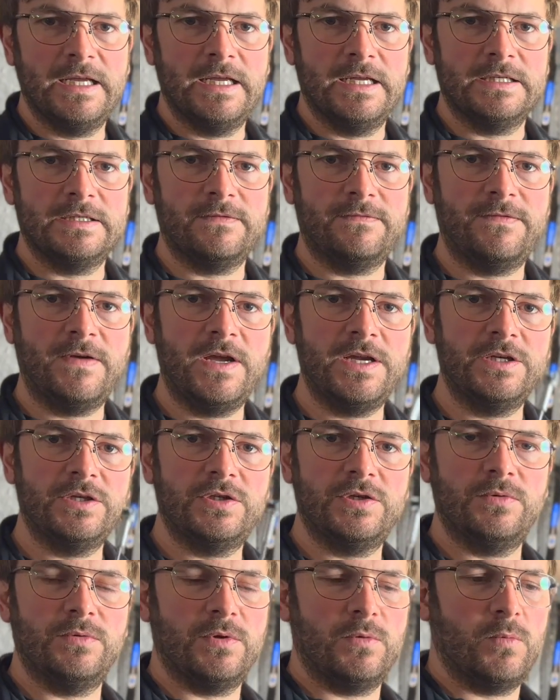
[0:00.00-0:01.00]
to fine
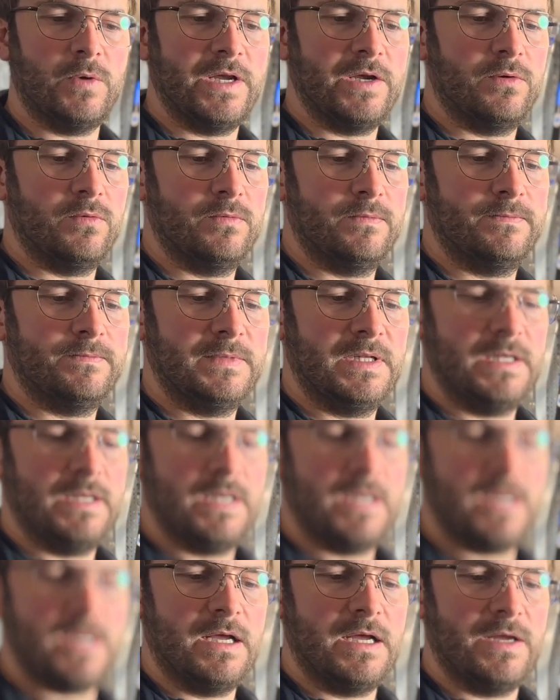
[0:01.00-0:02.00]
tune the wheel,
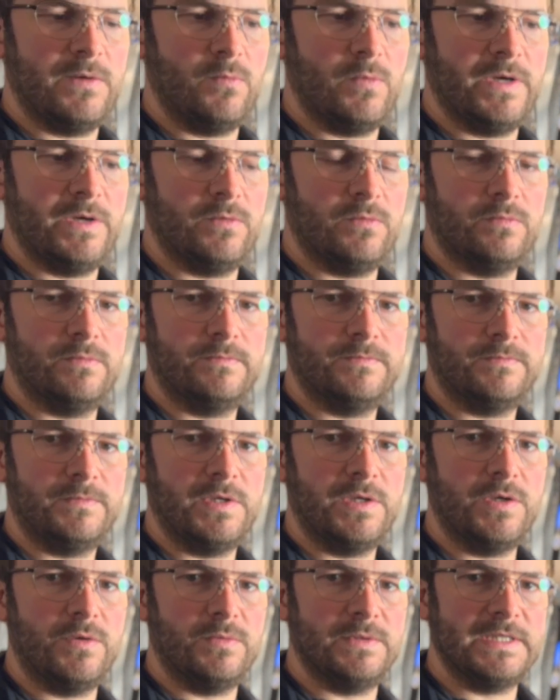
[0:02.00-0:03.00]
I will
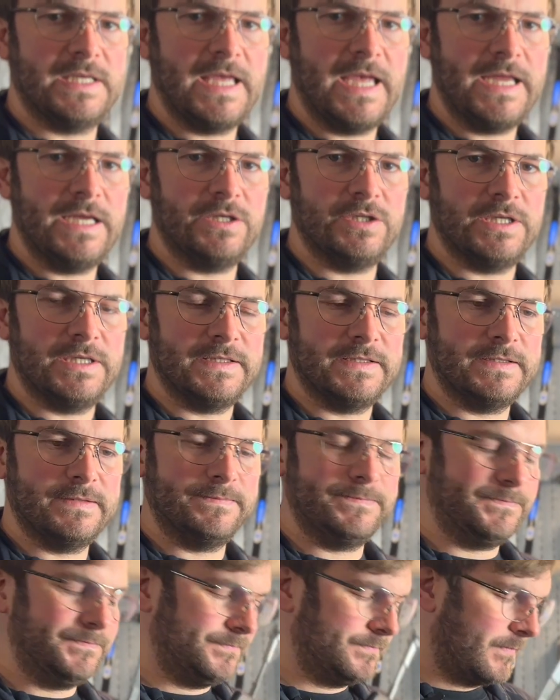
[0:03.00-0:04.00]
use gauges.
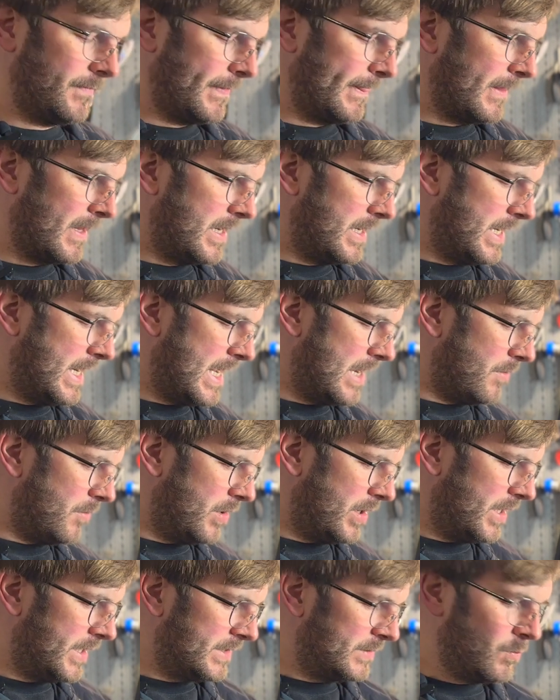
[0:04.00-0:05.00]
Now,
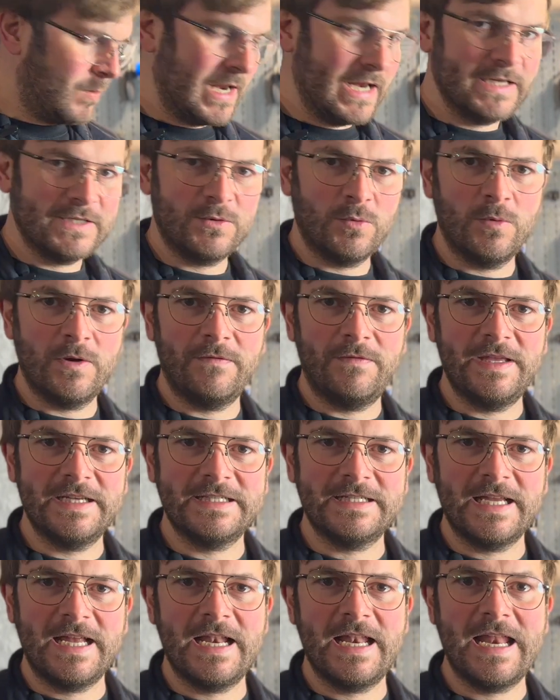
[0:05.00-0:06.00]
as well as all of this
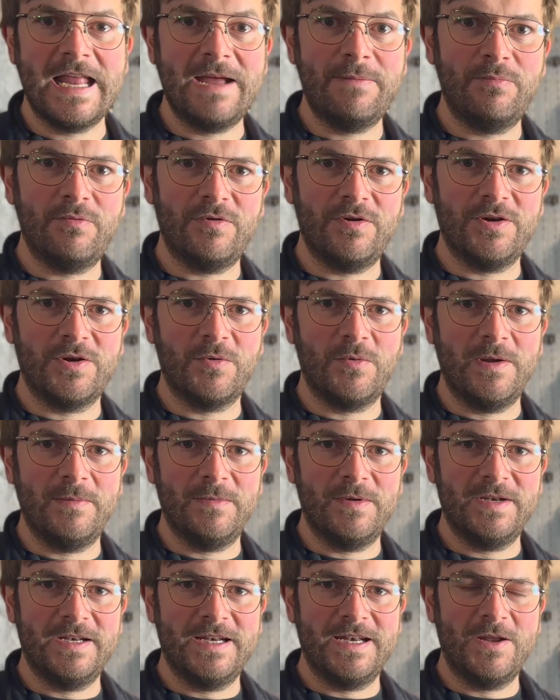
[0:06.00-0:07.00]
elaborate
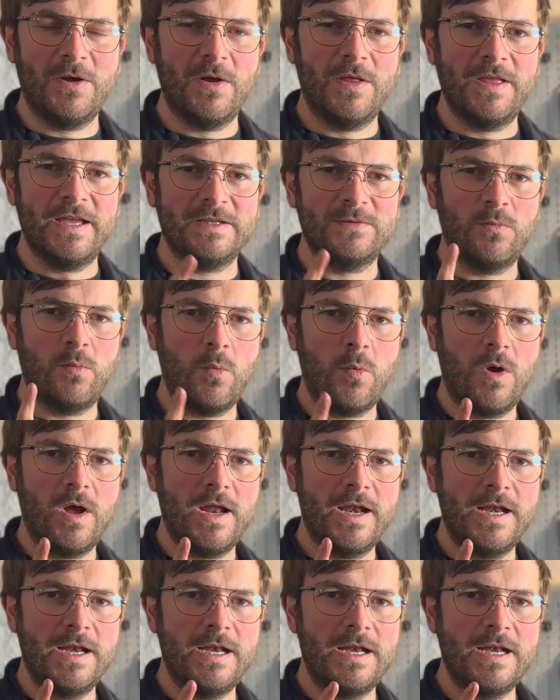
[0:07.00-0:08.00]
equipment, there's
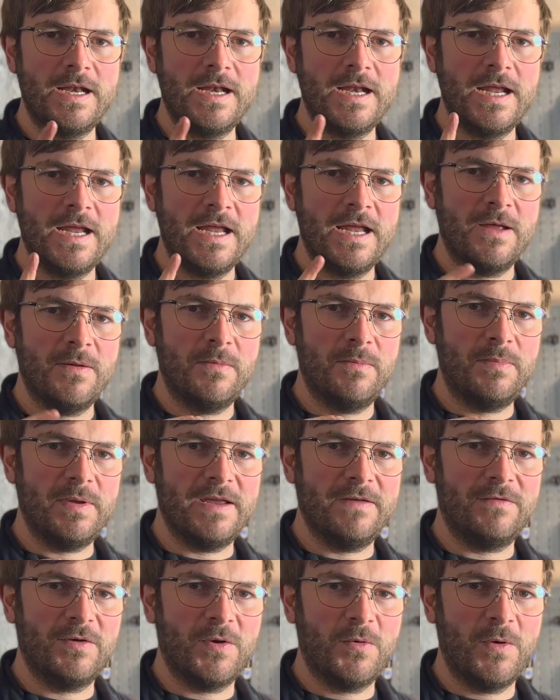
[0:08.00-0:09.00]
one bit
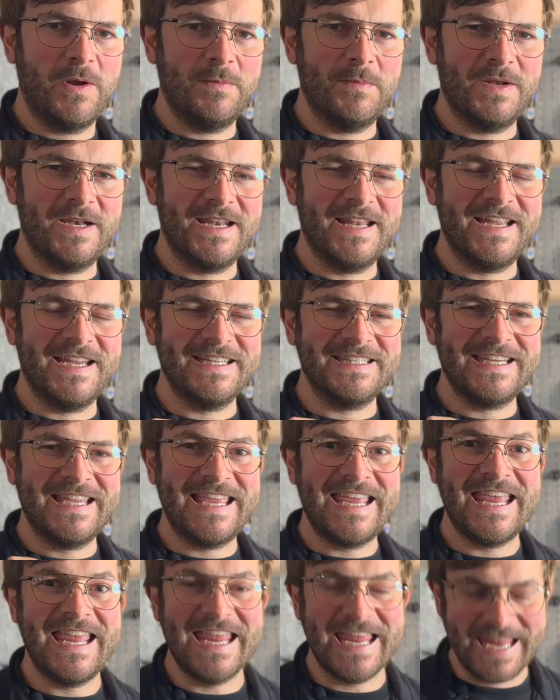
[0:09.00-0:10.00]
of equipment that is
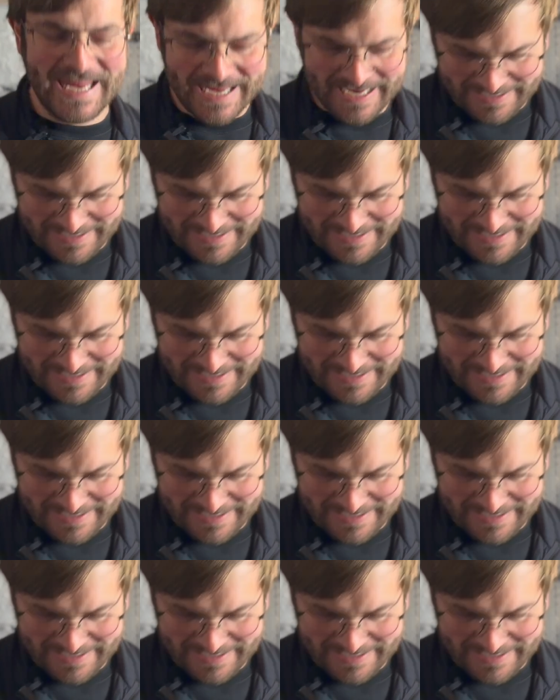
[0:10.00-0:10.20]
key.